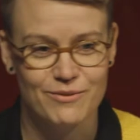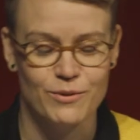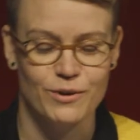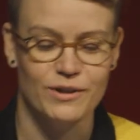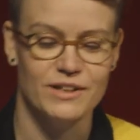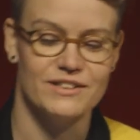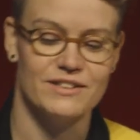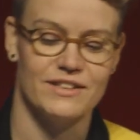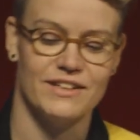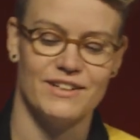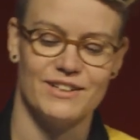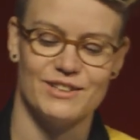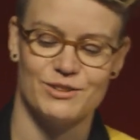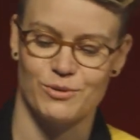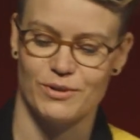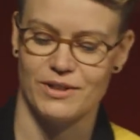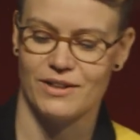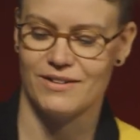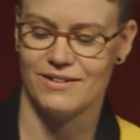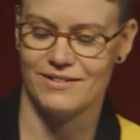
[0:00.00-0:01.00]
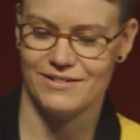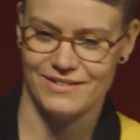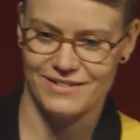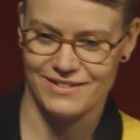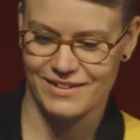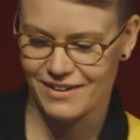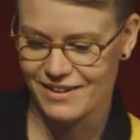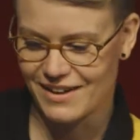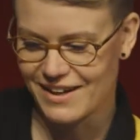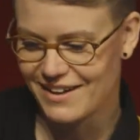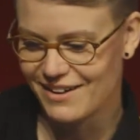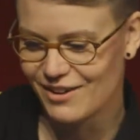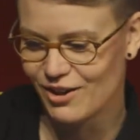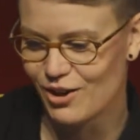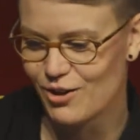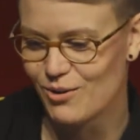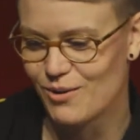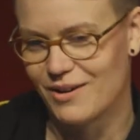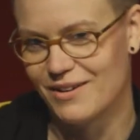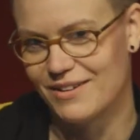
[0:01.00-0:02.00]
more engineers, we're again
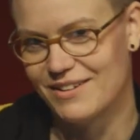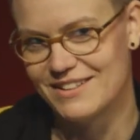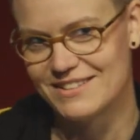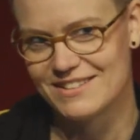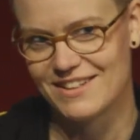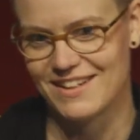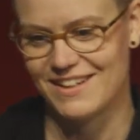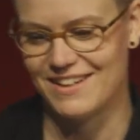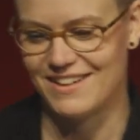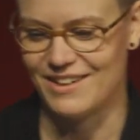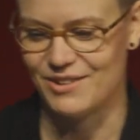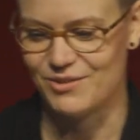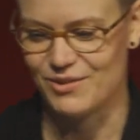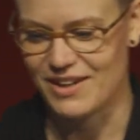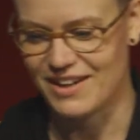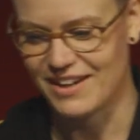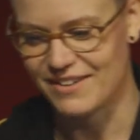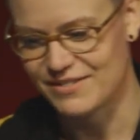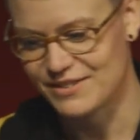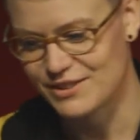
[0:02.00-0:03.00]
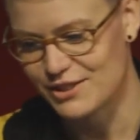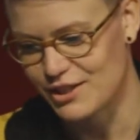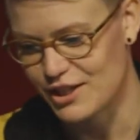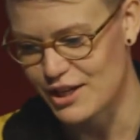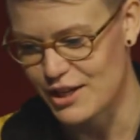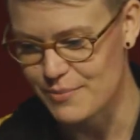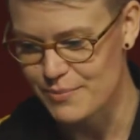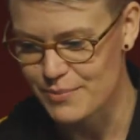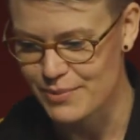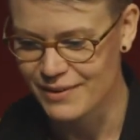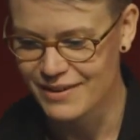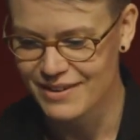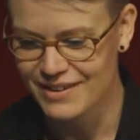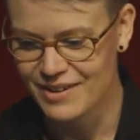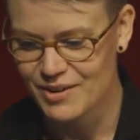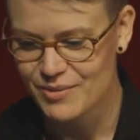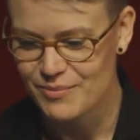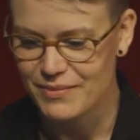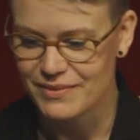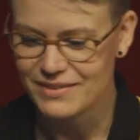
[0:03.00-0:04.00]
low on design, and we have to keep,
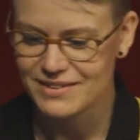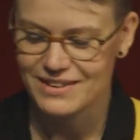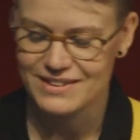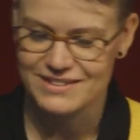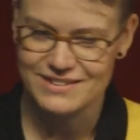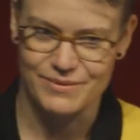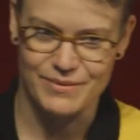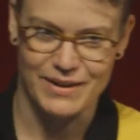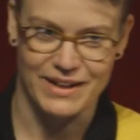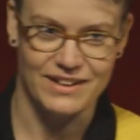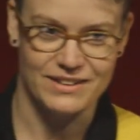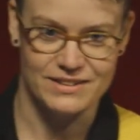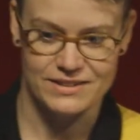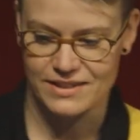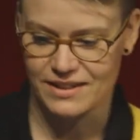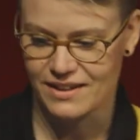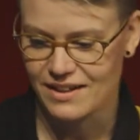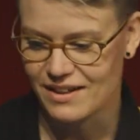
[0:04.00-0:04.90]
it's a balancing